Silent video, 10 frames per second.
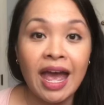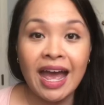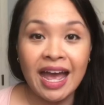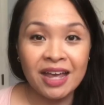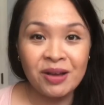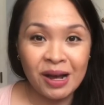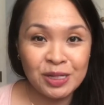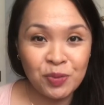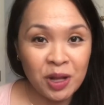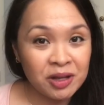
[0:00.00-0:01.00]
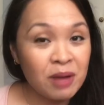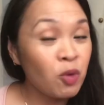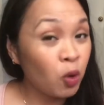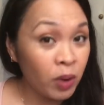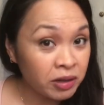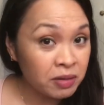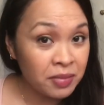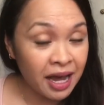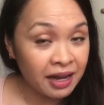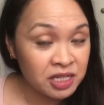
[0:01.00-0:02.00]
Hey you guys, welcome
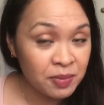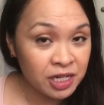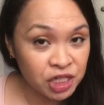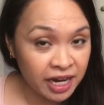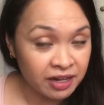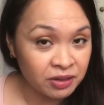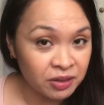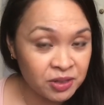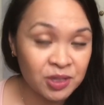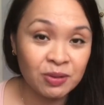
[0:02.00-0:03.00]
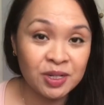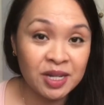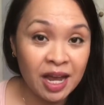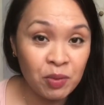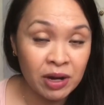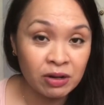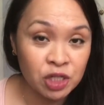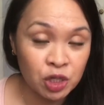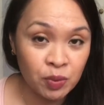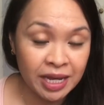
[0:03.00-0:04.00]
back to my channel. So today we are
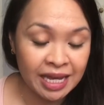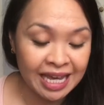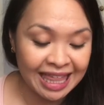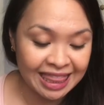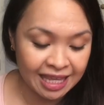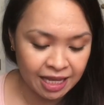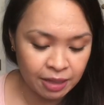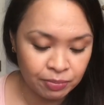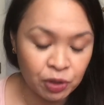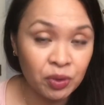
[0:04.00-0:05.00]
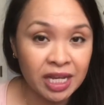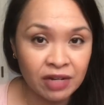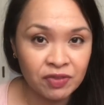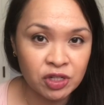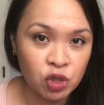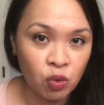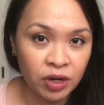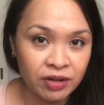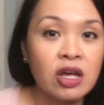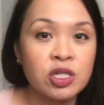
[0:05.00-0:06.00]
doing the beauty
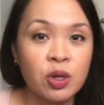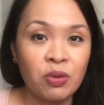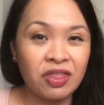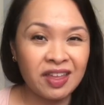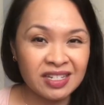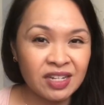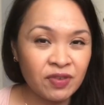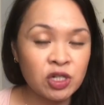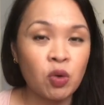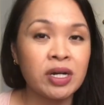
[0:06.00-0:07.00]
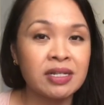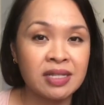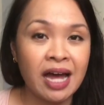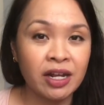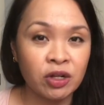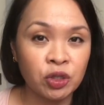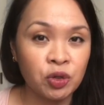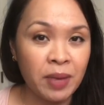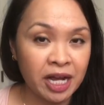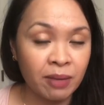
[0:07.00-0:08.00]
inventory. So this inventory does not include
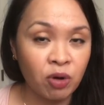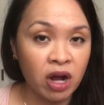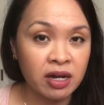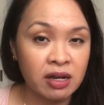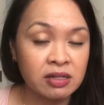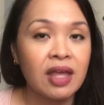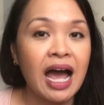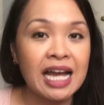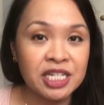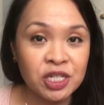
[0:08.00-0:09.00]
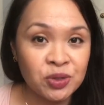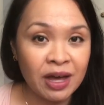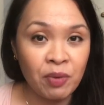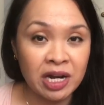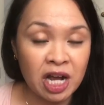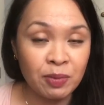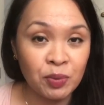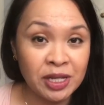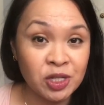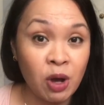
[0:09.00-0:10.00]
makeup products. I did do that one a couple
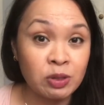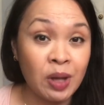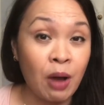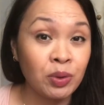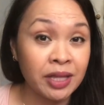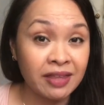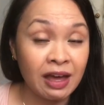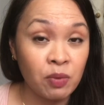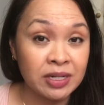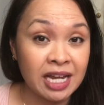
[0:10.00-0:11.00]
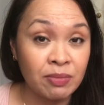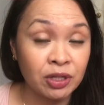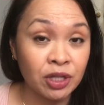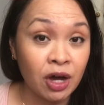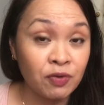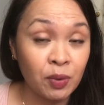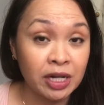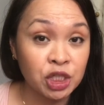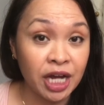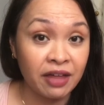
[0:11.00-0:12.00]
weeks ago, so I will link that one down below if you want
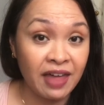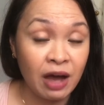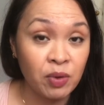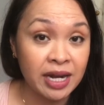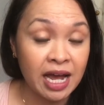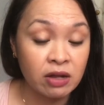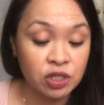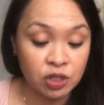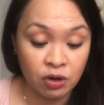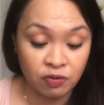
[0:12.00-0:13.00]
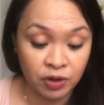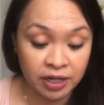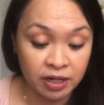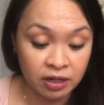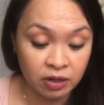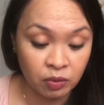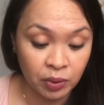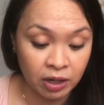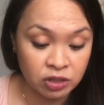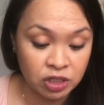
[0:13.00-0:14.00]
to check that one out. So for here
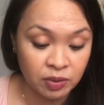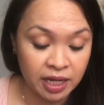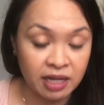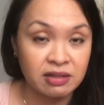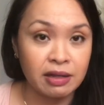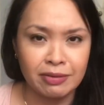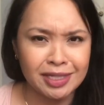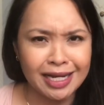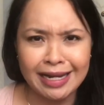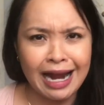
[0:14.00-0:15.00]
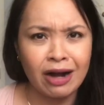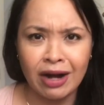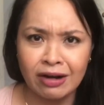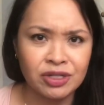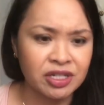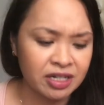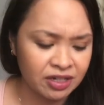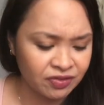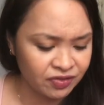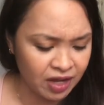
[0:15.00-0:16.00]
we are doing skincare, hair
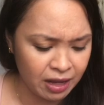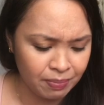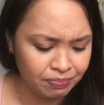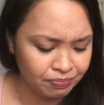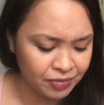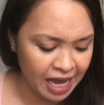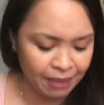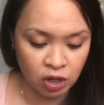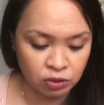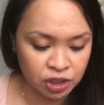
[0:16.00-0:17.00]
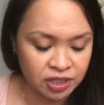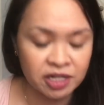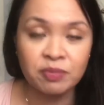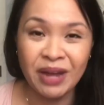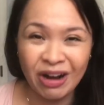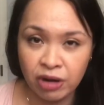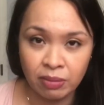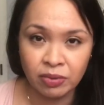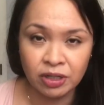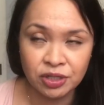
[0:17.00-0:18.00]
stuff, so just to compare
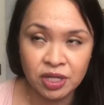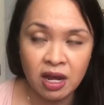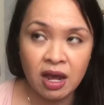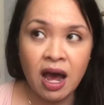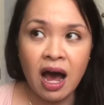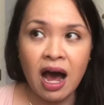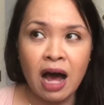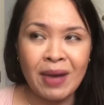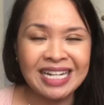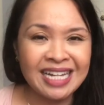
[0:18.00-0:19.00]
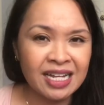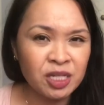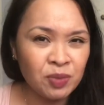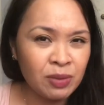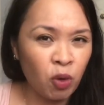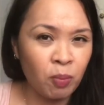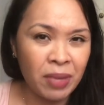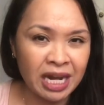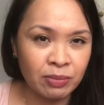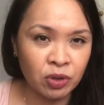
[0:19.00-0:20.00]
numbers. I tend to be more
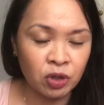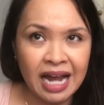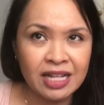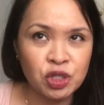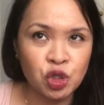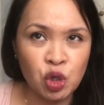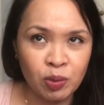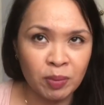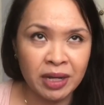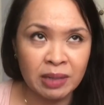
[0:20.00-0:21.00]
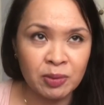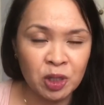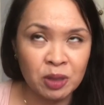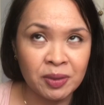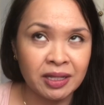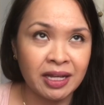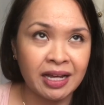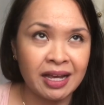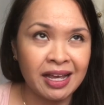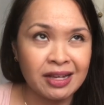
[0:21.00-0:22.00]
minimal, not super minimal, but like
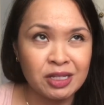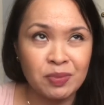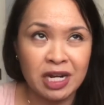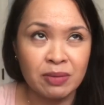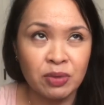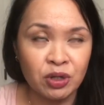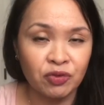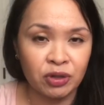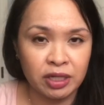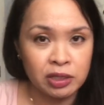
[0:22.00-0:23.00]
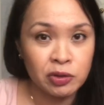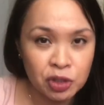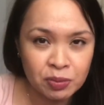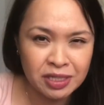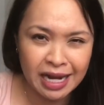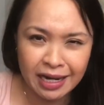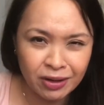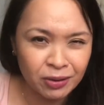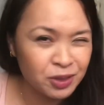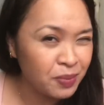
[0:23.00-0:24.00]
I guess minimal for like YouTube
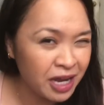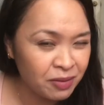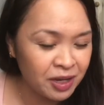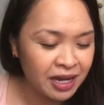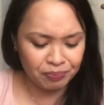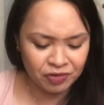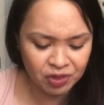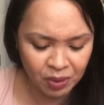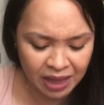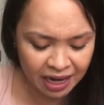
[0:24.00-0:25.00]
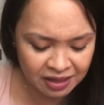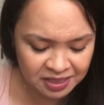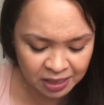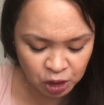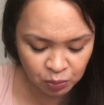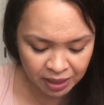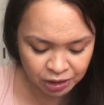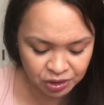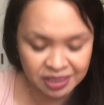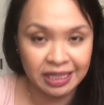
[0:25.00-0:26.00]
standards maybe. So a lot of these things you might
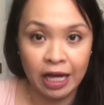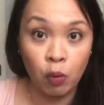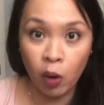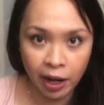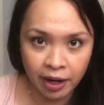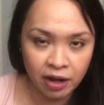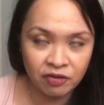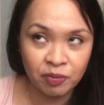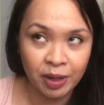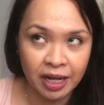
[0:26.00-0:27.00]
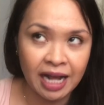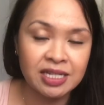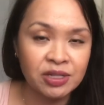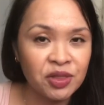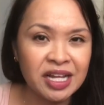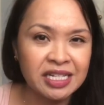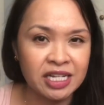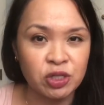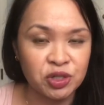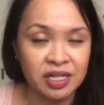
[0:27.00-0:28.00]
just see like one of, but I still think it's
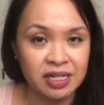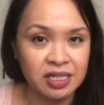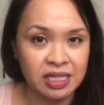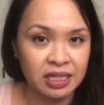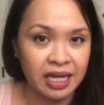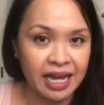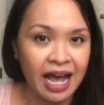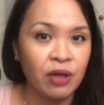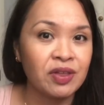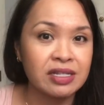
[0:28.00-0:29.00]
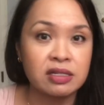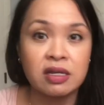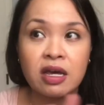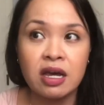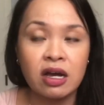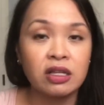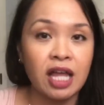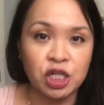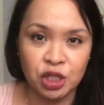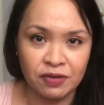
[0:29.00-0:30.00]
interesting to see like how this
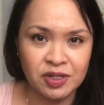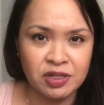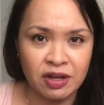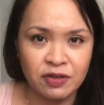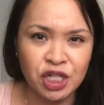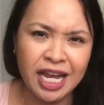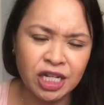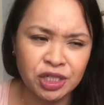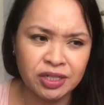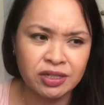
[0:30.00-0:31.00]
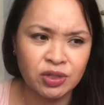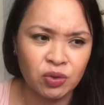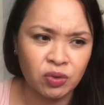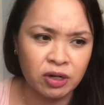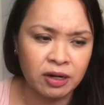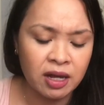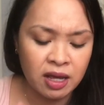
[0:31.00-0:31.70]
collection of stuff changes, or